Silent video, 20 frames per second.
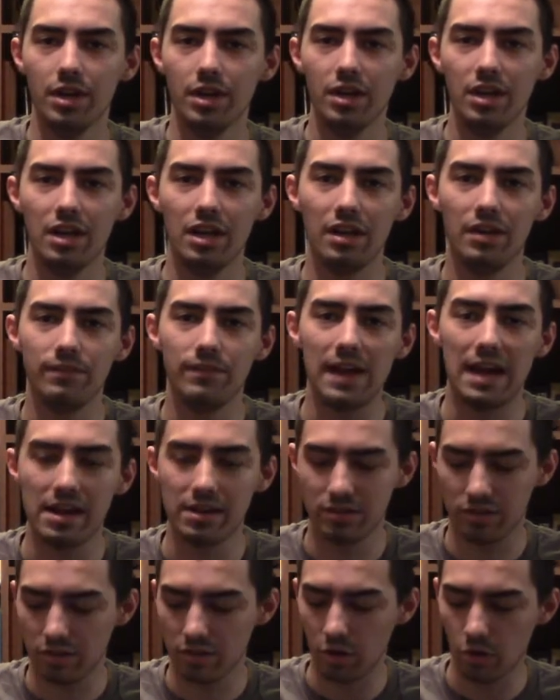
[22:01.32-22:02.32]
In
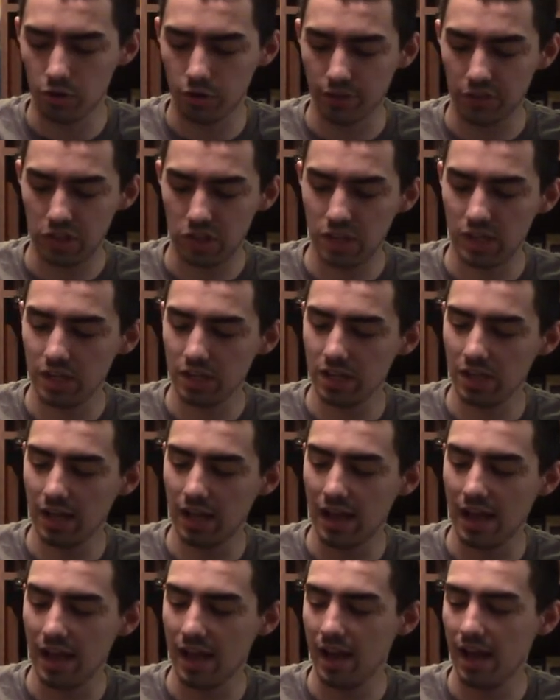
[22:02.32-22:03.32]
fact, Cult of Athena
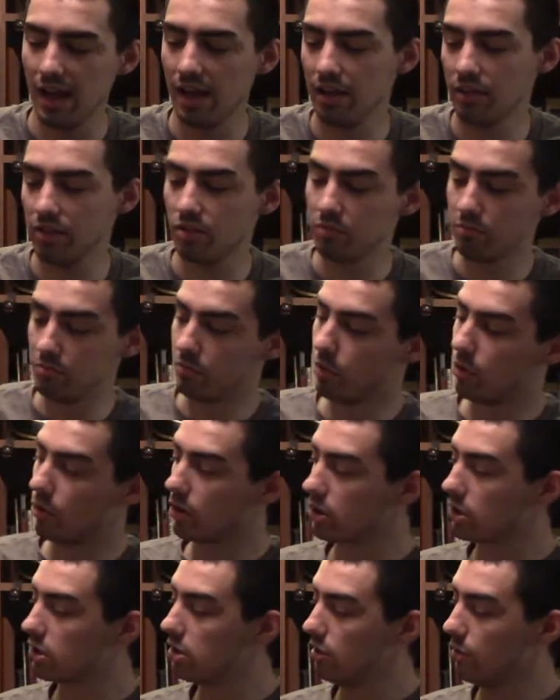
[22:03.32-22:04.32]
has
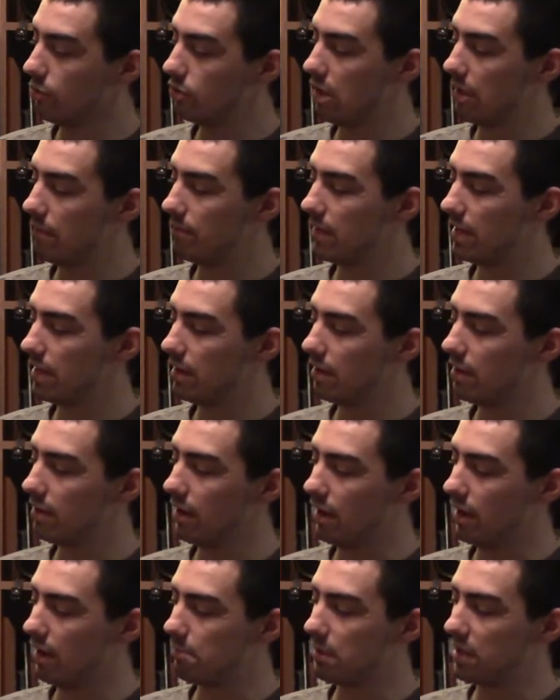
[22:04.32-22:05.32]
more close-up
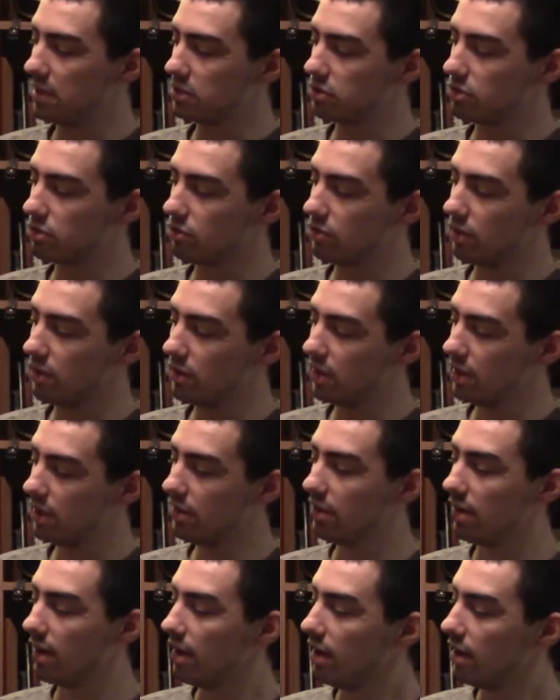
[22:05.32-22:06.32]
pictures on
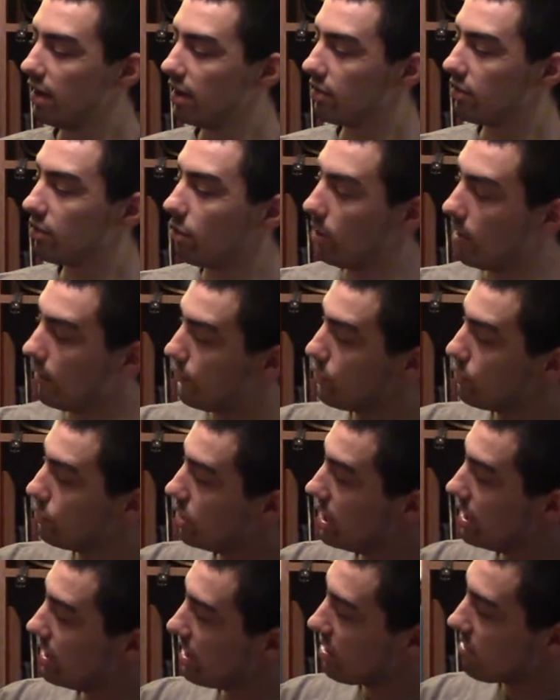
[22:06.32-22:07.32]
these. So if you
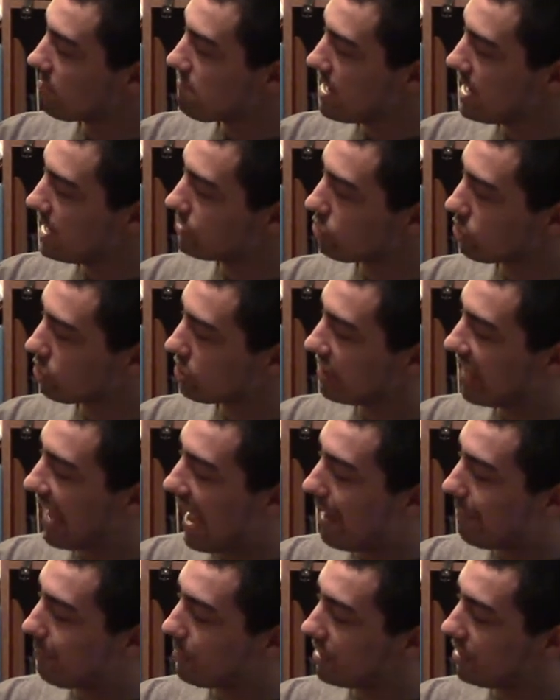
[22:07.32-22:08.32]
see this major
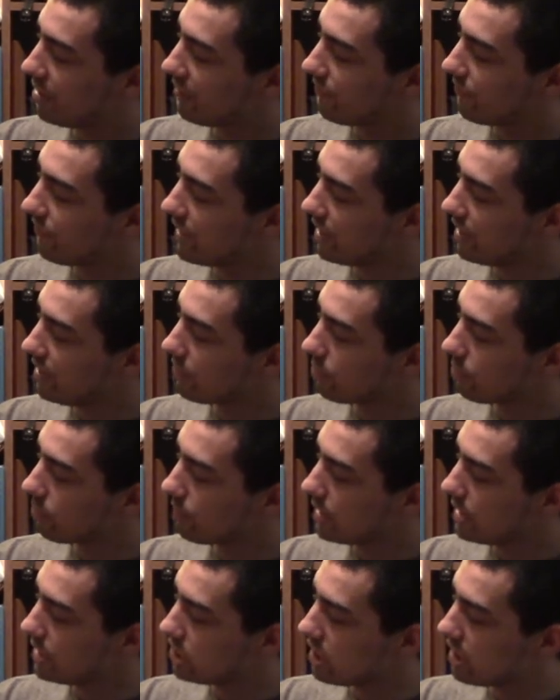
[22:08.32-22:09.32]
gap in the finger
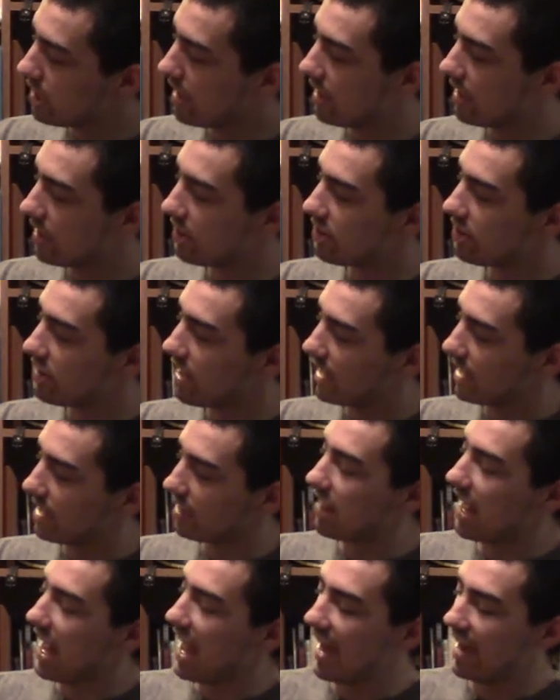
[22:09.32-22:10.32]
region and it's not
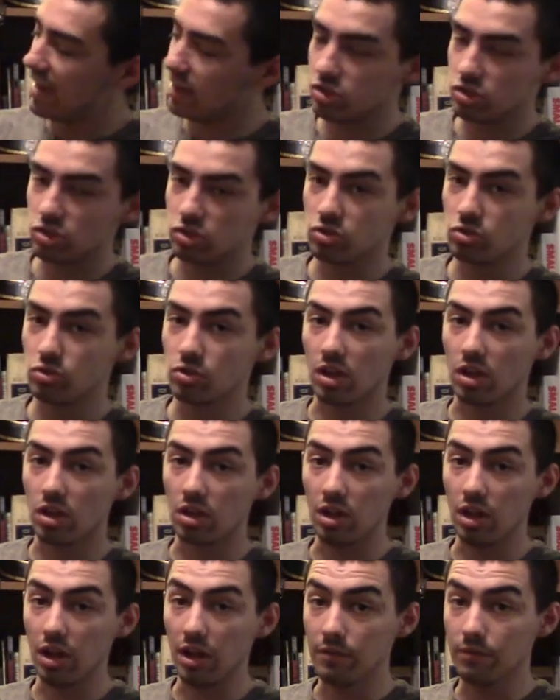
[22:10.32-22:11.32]
attached to the
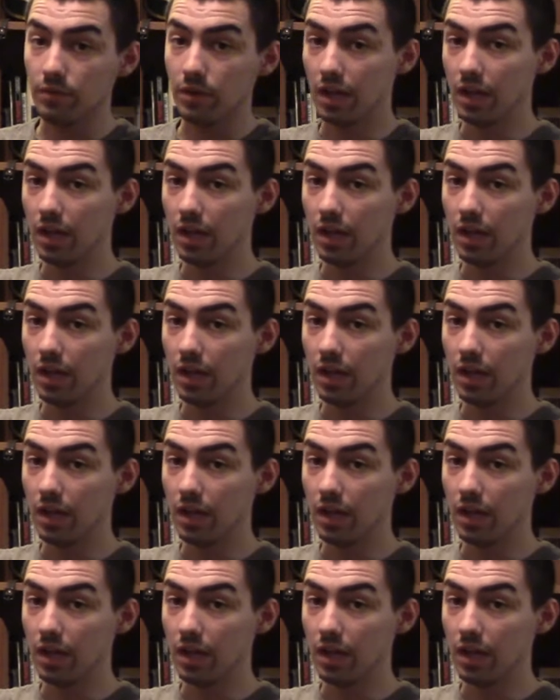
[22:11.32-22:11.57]
glove,